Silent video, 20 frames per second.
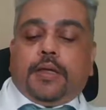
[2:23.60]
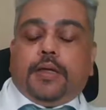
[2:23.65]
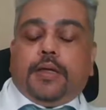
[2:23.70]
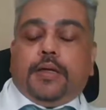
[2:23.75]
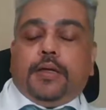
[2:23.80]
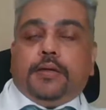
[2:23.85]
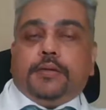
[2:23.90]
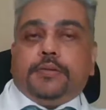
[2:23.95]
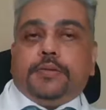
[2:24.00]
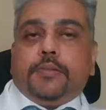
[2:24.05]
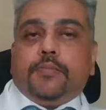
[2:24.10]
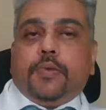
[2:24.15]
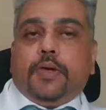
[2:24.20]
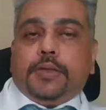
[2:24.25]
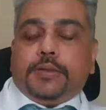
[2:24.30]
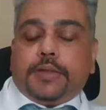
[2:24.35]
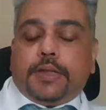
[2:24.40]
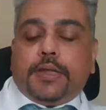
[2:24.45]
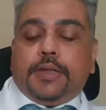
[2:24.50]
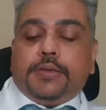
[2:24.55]
The
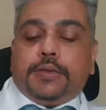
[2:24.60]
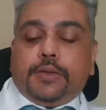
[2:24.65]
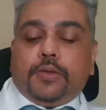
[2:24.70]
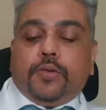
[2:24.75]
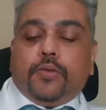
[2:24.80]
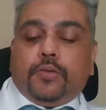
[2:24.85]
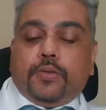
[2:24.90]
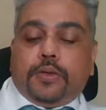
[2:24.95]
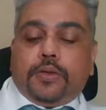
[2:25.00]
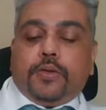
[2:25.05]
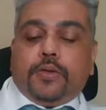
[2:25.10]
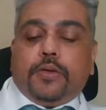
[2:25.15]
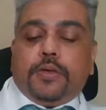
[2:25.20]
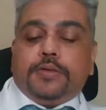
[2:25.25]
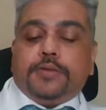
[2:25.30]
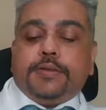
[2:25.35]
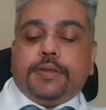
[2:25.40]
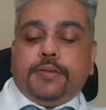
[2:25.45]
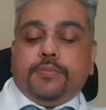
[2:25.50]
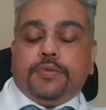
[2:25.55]
mortality
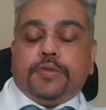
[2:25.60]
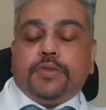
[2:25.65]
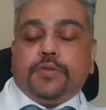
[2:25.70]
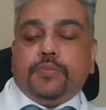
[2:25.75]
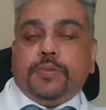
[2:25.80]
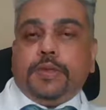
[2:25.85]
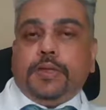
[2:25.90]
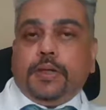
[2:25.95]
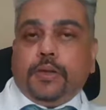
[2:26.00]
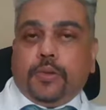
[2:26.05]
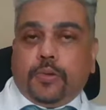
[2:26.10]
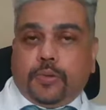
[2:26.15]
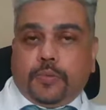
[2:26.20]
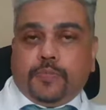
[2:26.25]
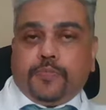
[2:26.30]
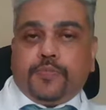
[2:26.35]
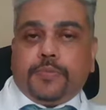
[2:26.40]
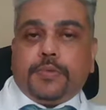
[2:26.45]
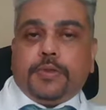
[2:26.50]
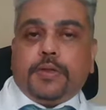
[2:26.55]
overall seems to be
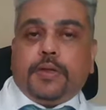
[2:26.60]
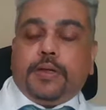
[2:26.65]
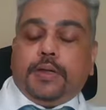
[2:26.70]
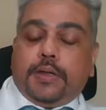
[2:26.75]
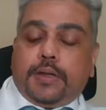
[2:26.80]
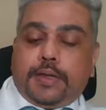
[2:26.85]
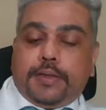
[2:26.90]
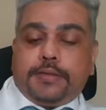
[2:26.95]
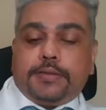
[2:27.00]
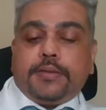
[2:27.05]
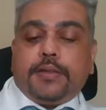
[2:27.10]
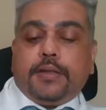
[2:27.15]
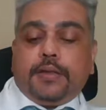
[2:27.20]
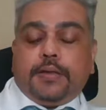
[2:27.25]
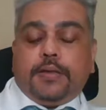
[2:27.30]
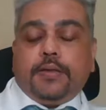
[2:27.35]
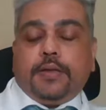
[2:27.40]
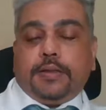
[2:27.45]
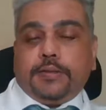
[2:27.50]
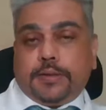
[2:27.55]
low, unless,
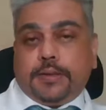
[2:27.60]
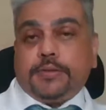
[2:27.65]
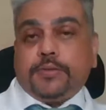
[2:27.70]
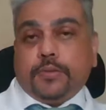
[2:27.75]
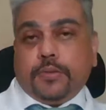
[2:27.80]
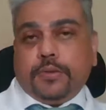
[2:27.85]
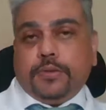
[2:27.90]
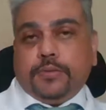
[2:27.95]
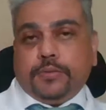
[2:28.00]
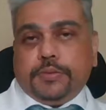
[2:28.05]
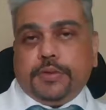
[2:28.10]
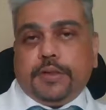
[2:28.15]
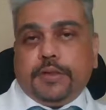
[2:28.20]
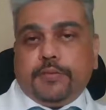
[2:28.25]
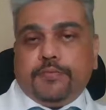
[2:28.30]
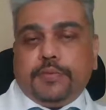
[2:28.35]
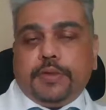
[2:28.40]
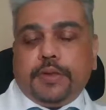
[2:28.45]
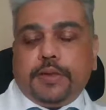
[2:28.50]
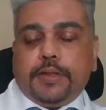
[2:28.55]
as I told you,
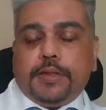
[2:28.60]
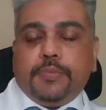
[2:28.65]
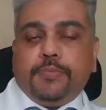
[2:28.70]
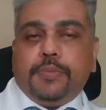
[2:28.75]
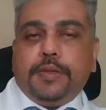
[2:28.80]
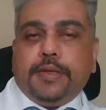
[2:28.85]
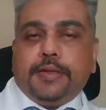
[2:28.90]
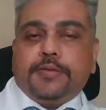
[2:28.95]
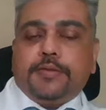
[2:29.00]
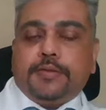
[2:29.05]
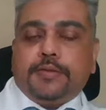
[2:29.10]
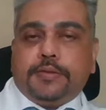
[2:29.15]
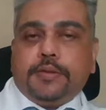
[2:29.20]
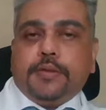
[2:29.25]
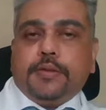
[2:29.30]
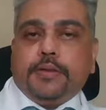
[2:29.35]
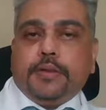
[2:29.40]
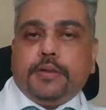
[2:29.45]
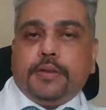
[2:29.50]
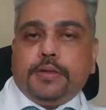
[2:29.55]
there are any
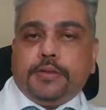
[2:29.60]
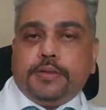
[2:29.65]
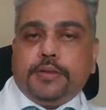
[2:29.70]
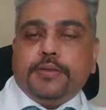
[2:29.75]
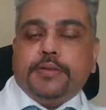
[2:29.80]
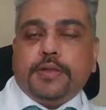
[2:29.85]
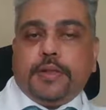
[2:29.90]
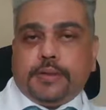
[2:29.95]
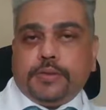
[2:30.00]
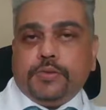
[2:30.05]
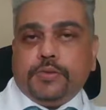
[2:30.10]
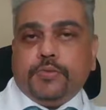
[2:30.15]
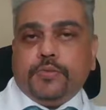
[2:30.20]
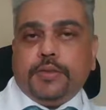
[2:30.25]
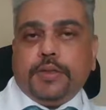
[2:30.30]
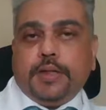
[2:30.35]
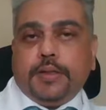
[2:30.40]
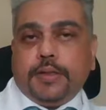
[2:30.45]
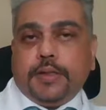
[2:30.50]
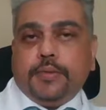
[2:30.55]
pre-existing conditions like
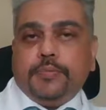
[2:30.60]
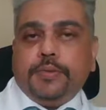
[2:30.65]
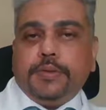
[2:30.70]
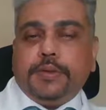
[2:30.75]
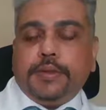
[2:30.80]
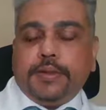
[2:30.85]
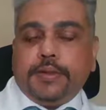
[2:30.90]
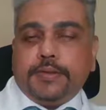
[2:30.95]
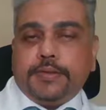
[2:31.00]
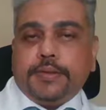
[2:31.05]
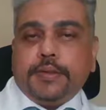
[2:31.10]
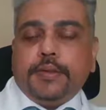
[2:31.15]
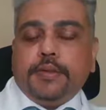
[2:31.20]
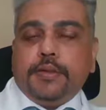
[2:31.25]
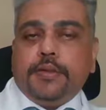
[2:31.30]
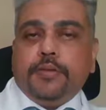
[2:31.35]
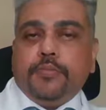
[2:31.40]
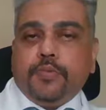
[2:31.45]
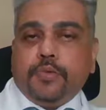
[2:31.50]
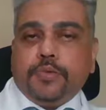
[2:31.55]
juvenile diabetes,
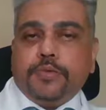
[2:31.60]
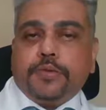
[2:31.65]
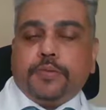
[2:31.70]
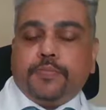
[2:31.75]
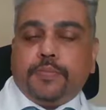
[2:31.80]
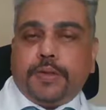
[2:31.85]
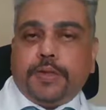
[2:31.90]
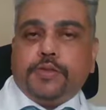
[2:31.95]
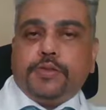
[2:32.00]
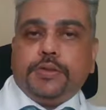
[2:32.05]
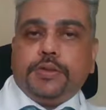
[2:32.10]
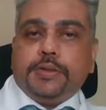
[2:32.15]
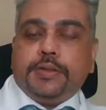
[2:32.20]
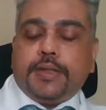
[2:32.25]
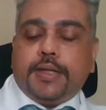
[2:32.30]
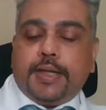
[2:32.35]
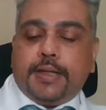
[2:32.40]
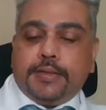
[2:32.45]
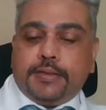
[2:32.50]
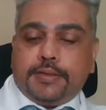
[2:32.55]
immunosuppression,
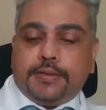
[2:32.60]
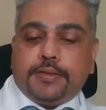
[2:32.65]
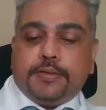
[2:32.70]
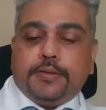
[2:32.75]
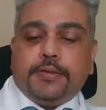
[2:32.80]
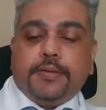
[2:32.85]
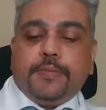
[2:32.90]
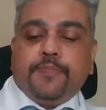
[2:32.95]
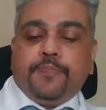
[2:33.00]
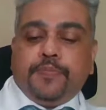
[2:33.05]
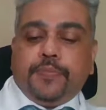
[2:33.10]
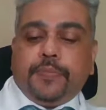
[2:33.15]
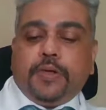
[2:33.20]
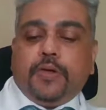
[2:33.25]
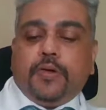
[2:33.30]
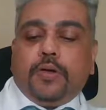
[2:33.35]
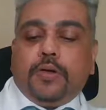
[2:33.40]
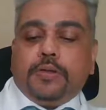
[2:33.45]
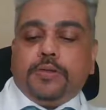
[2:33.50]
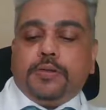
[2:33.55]
cancer,
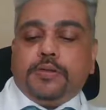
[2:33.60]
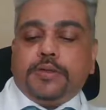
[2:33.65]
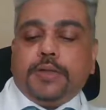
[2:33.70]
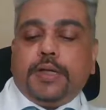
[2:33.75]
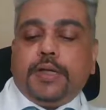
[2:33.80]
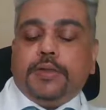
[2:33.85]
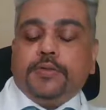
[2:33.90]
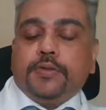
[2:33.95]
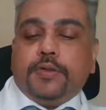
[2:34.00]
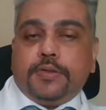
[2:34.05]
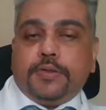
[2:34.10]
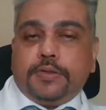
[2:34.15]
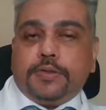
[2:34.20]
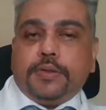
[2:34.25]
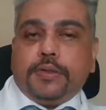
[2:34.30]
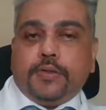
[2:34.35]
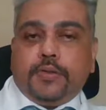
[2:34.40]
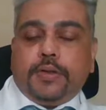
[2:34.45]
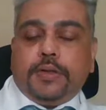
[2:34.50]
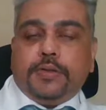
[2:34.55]
or the child is on
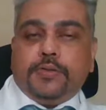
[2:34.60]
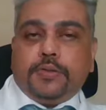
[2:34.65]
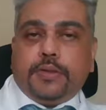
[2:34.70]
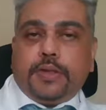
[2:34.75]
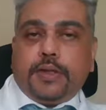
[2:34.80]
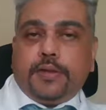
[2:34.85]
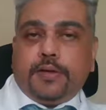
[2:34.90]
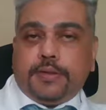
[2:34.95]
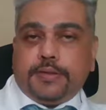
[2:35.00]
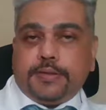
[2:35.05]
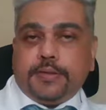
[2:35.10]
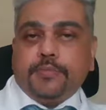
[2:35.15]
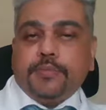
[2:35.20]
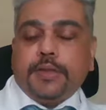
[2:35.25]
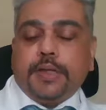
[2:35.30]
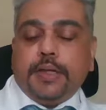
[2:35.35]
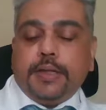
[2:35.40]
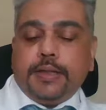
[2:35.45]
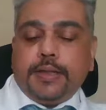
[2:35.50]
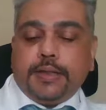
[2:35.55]
steroids or has some
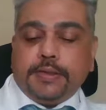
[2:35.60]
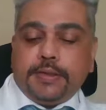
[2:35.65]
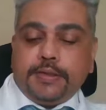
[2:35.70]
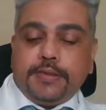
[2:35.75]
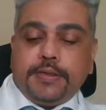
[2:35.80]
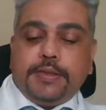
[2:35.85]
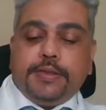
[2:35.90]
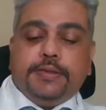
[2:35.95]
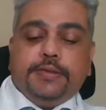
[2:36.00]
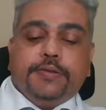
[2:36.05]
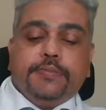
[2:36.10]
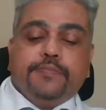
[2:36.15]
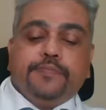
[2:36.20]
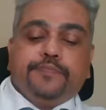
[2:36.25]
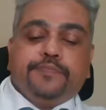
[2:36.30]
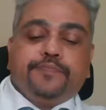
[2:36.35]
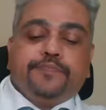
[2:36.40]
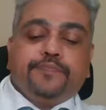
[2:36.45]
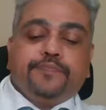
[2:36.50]
cardiac disease.